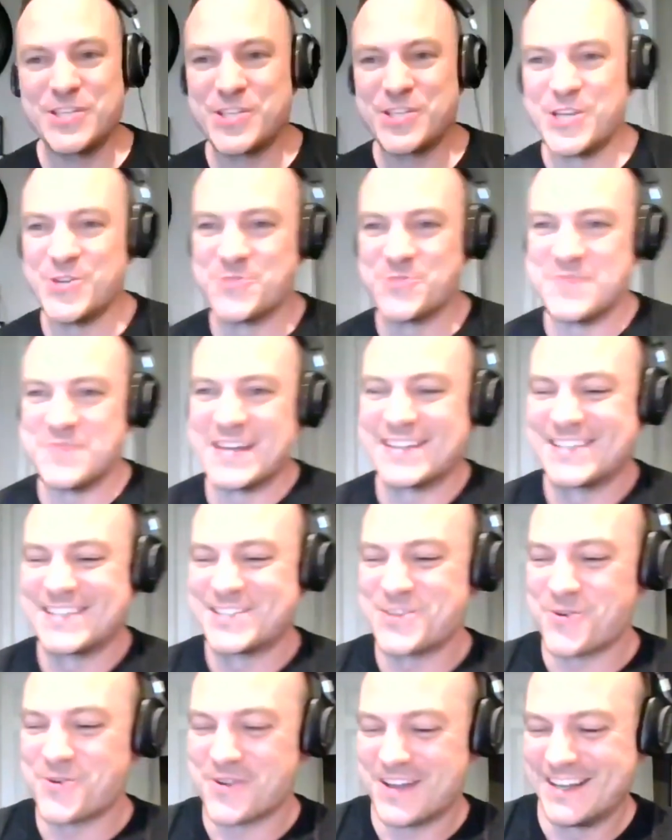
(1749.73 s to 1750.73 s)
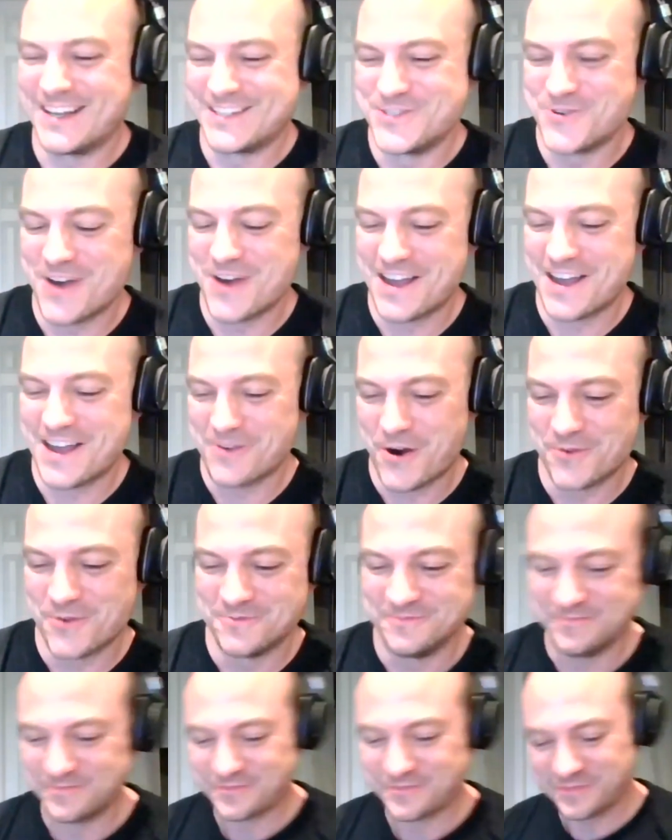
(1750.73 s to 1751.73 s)
Excuse me, so dry throat.
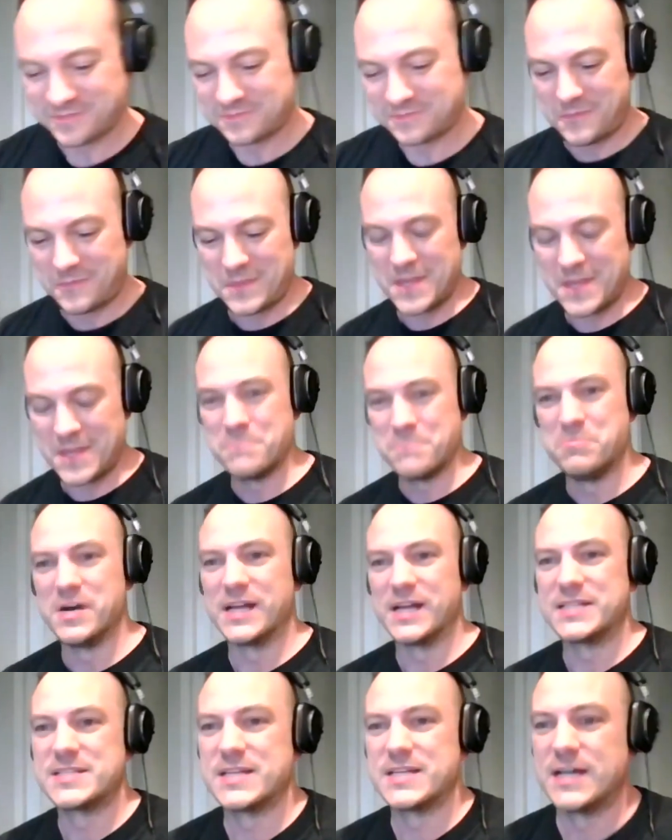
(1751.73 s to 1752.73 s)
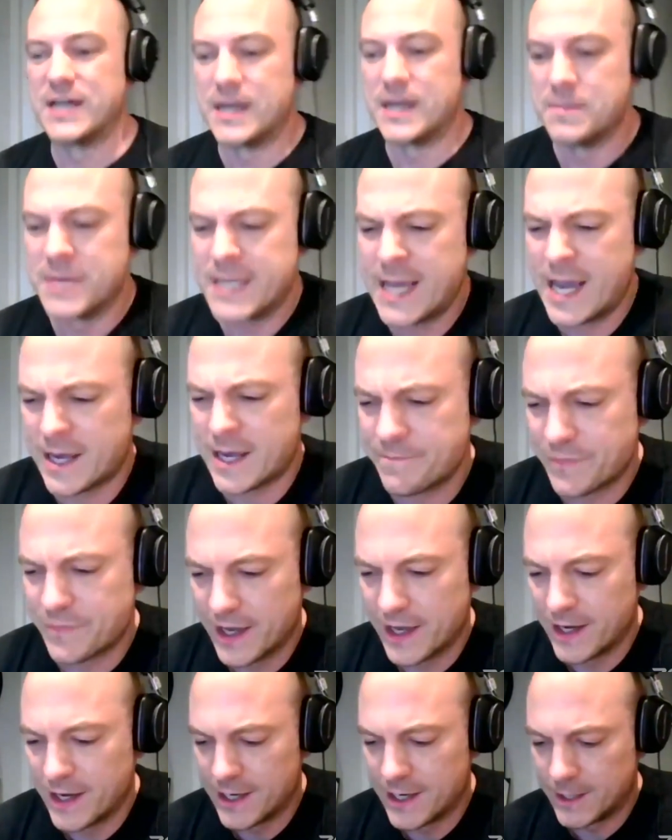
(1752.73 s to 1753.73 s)
But yeah,
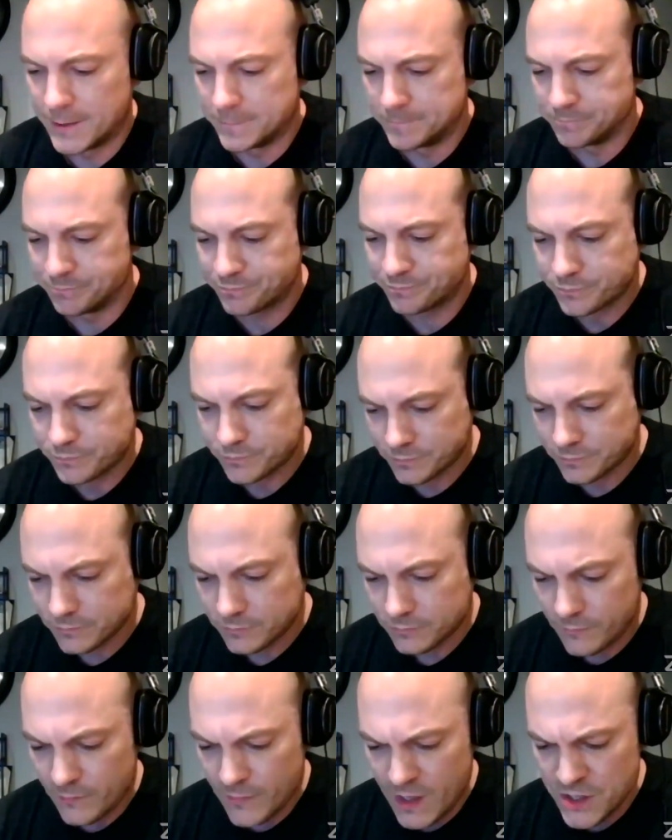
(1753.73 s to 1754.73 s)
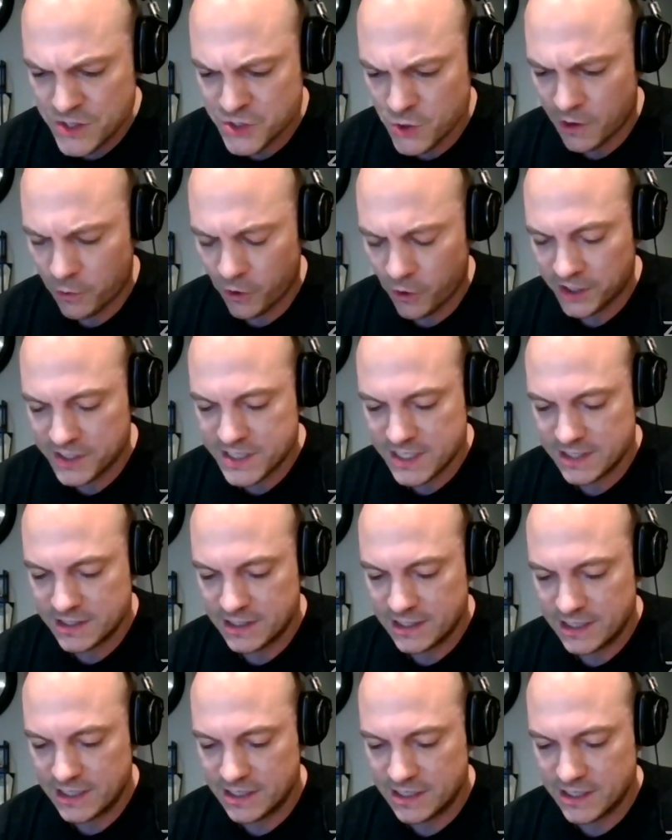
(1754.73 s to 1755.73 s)
so I worked in
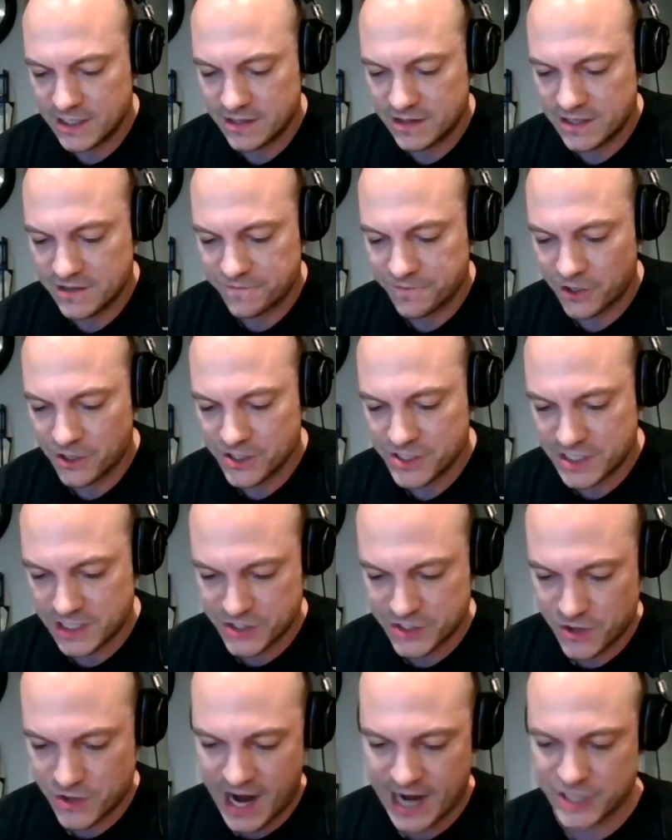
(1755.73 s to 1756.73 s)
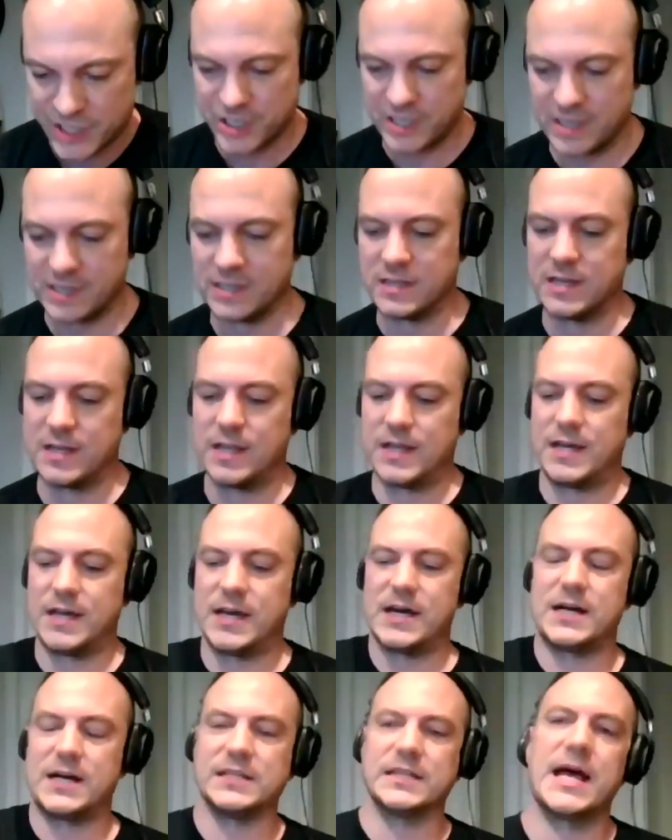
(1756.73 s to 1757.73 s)
the first extraction
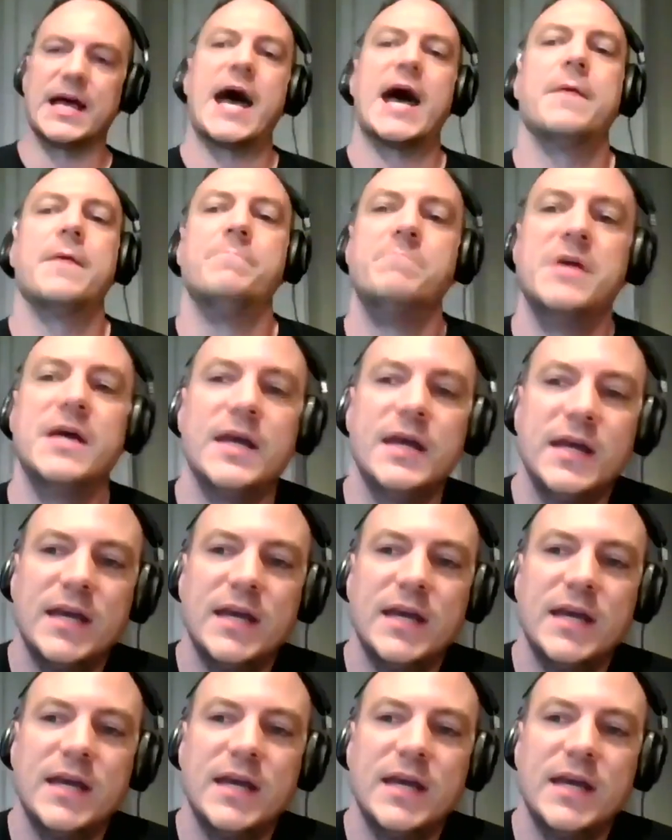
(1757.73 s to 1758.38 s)
lab,